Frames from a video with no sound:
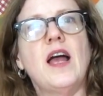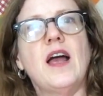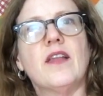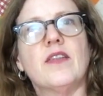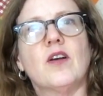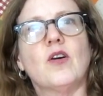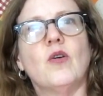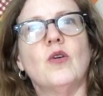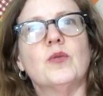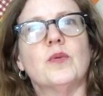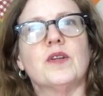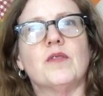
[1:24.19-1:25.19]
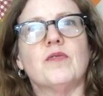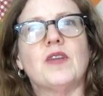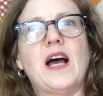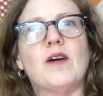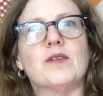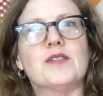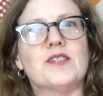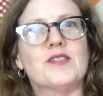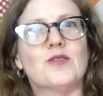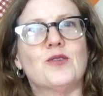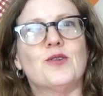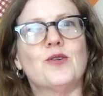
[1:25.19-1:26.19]
and the gold with the flowers
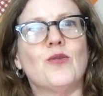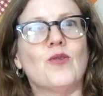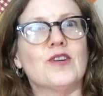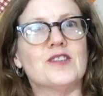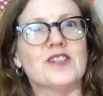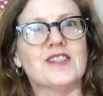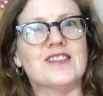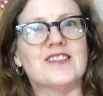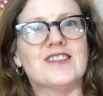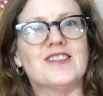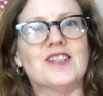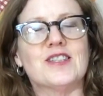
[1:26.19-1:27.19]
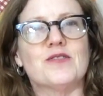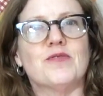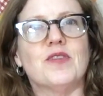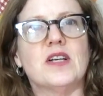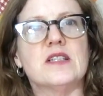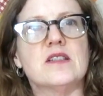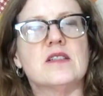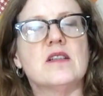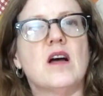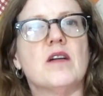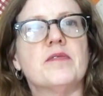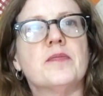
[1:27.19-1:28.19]
is gorgeous, just fun
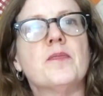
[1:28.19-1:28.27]
stuff.